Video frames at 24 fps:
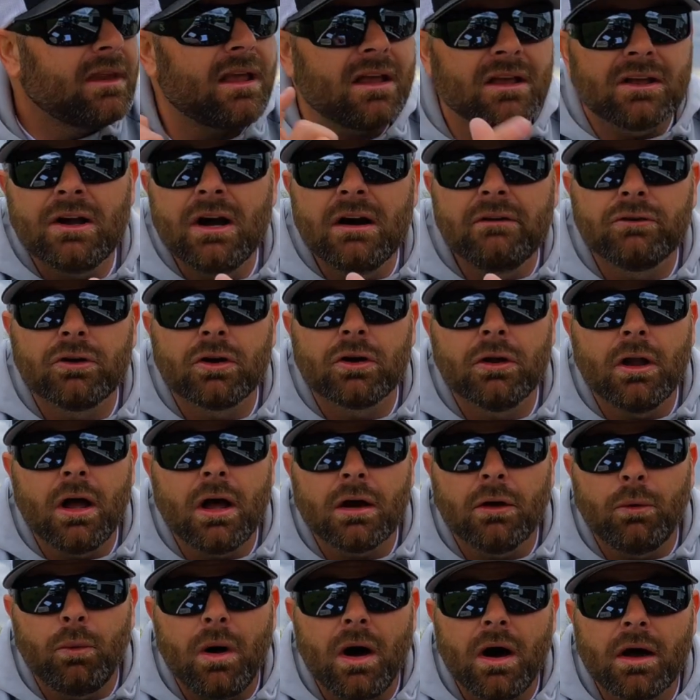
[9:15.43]
Cover a lot
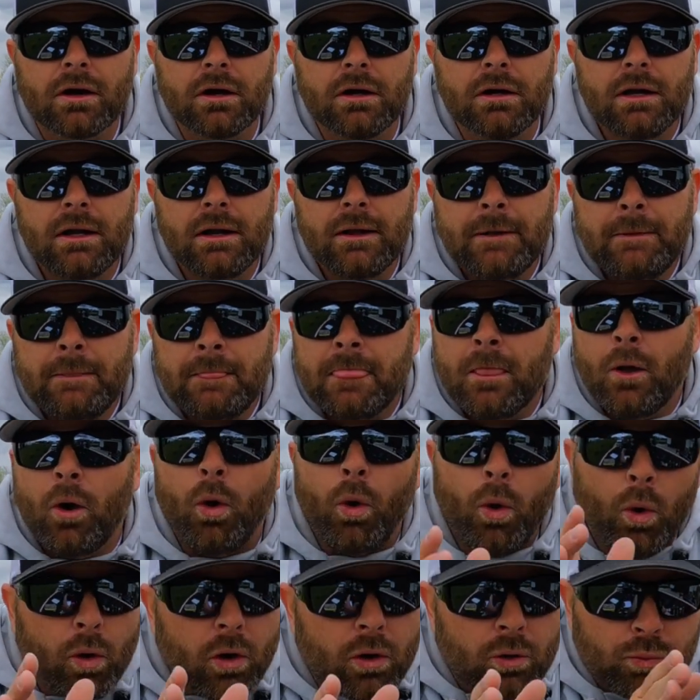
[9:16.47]
of water,
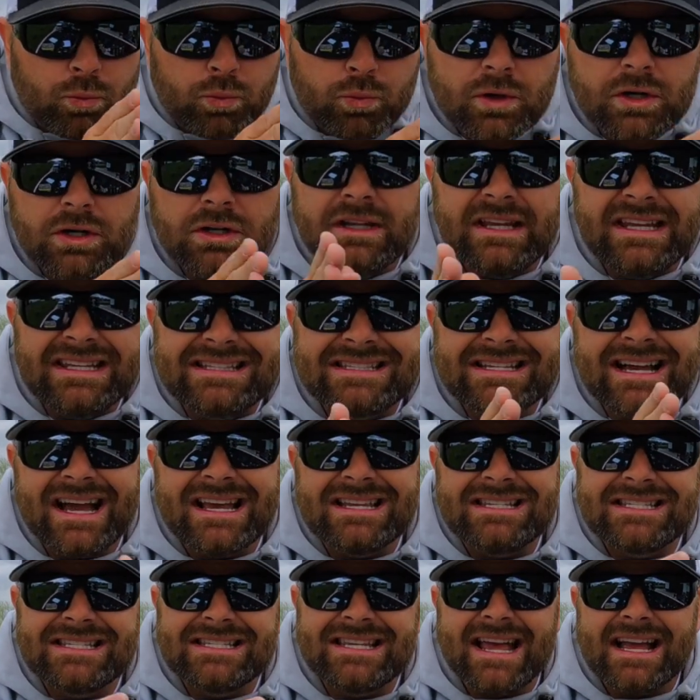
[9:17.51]
or really
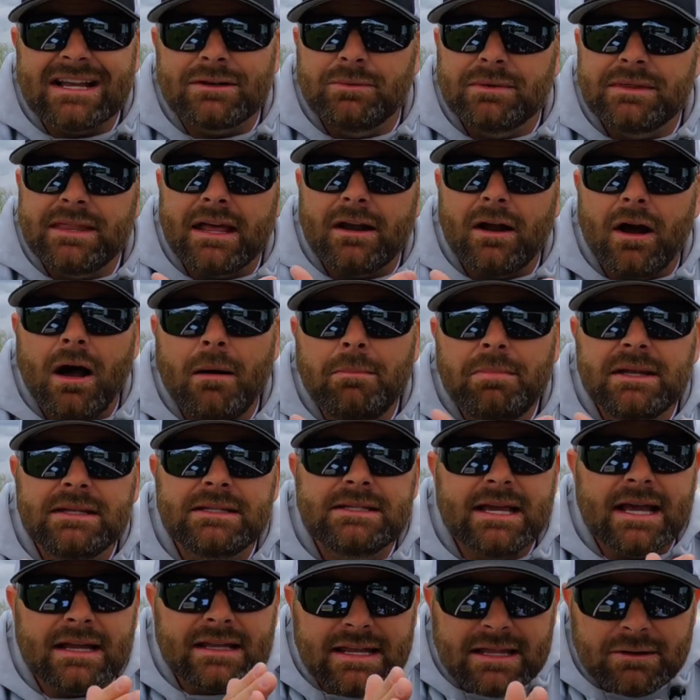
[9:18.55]
dissect with that hopping
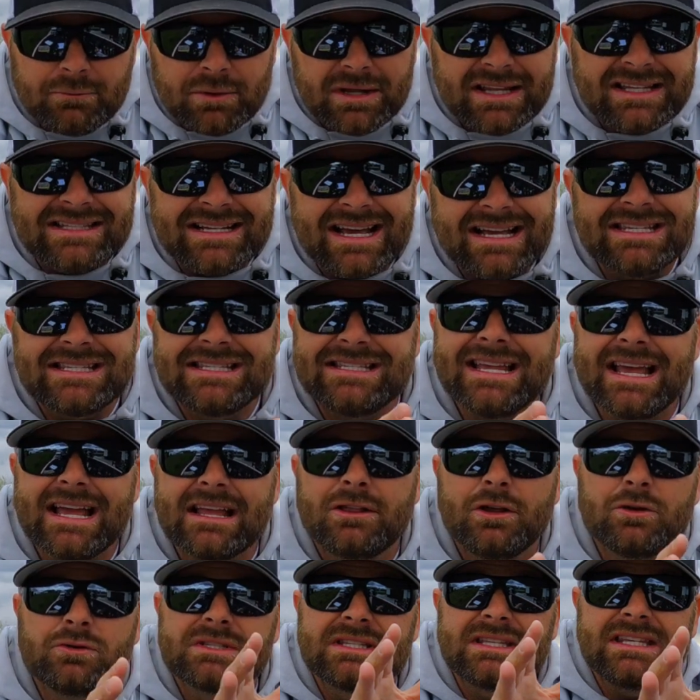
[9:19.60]
technique, really dissect
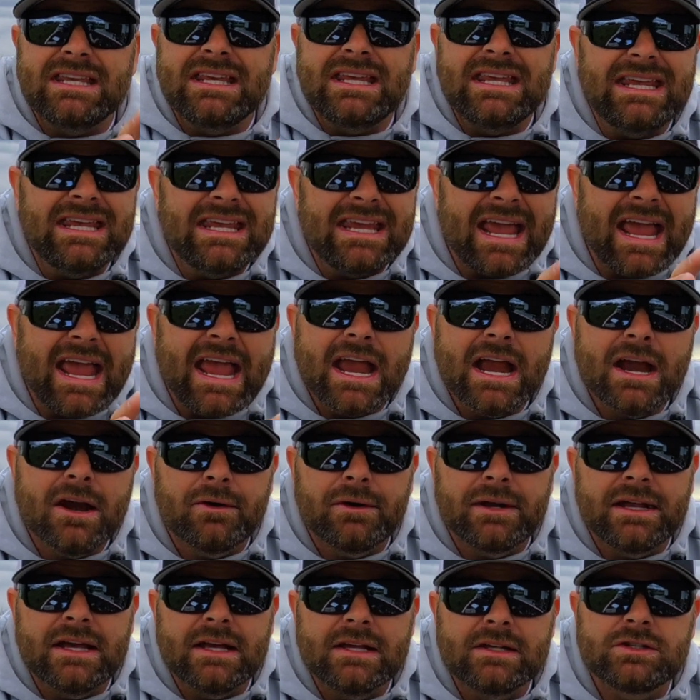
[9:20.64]
those key
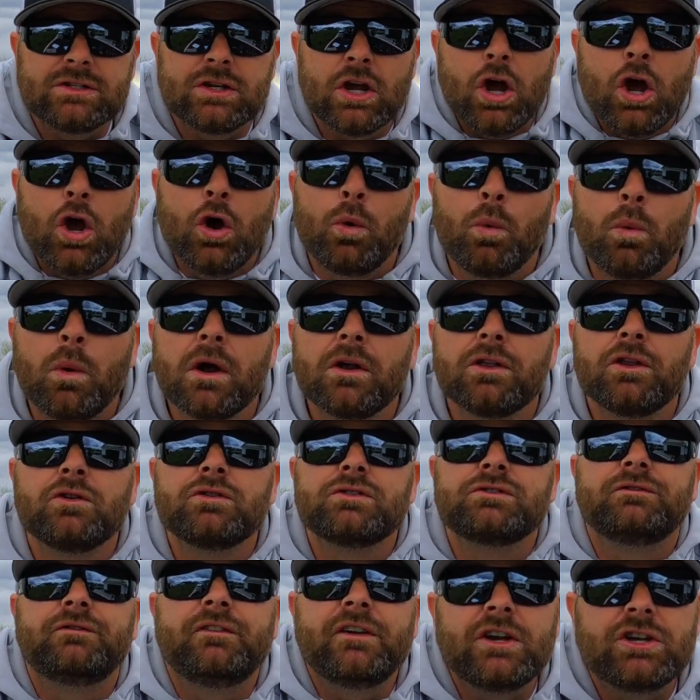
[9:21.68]
areas where
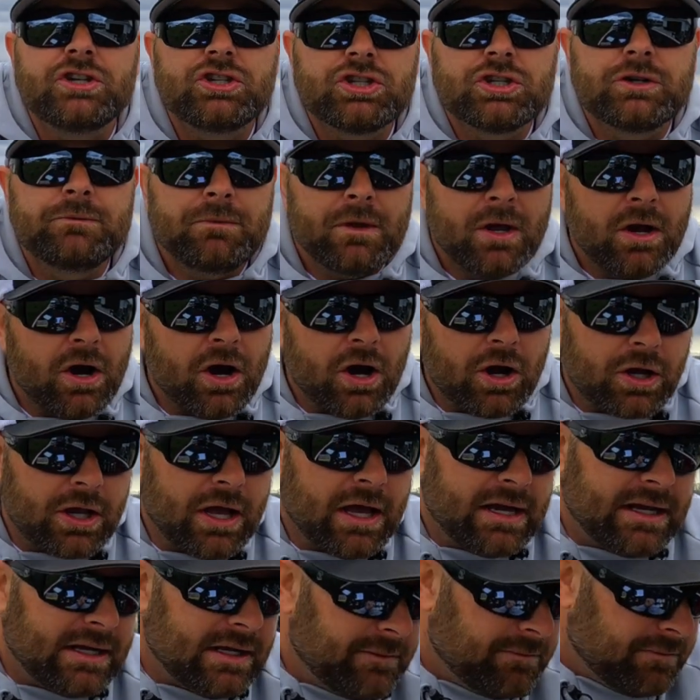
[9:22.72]
those fish are
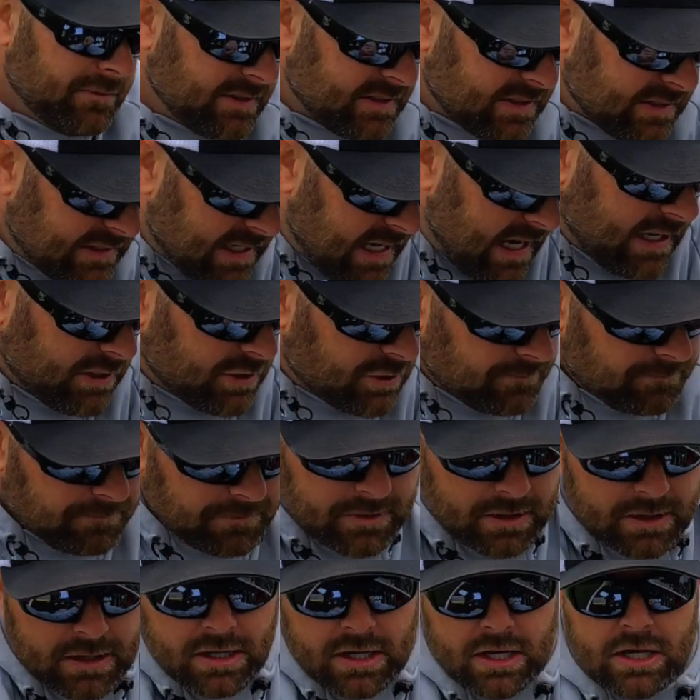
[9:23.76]
gonna stage.
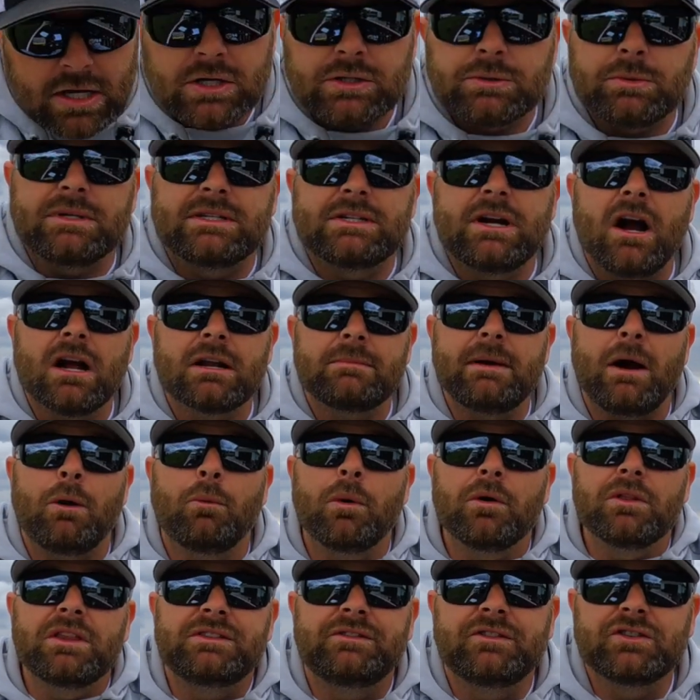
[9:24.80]
So we talked about where
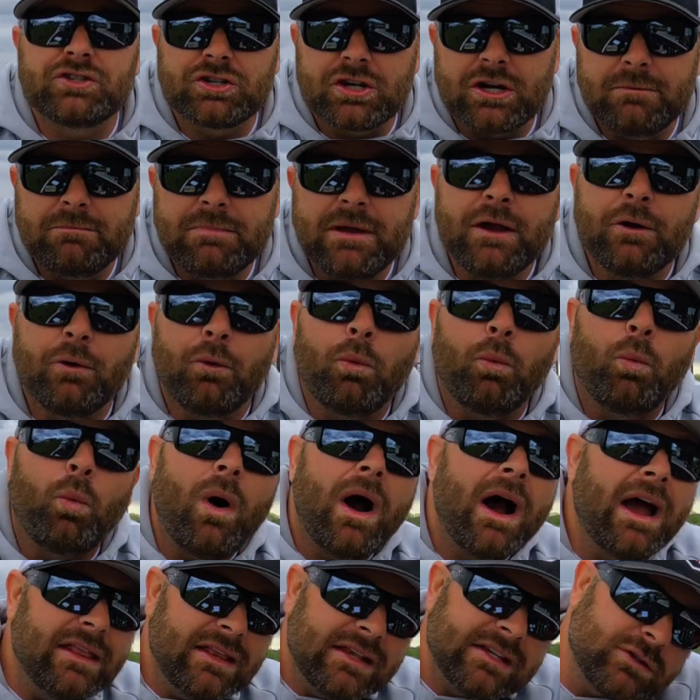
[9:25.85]
these fish are gonna be and
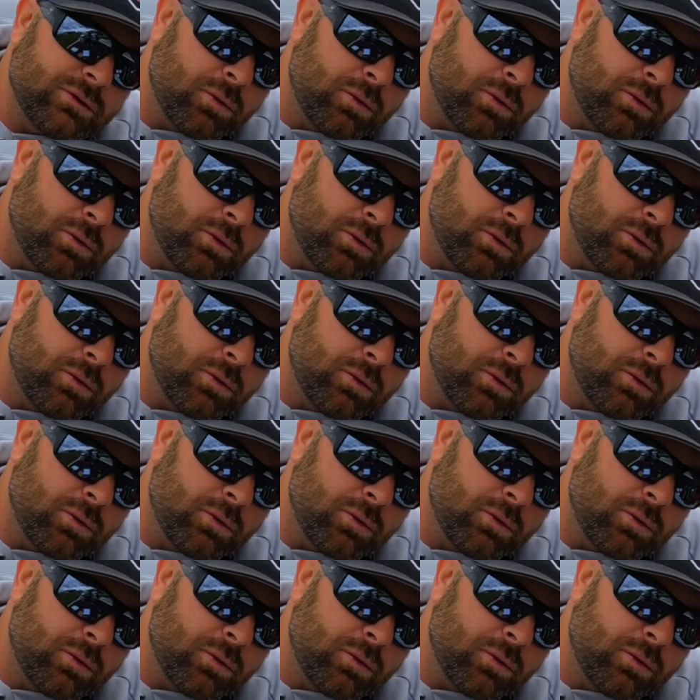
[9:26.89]
why this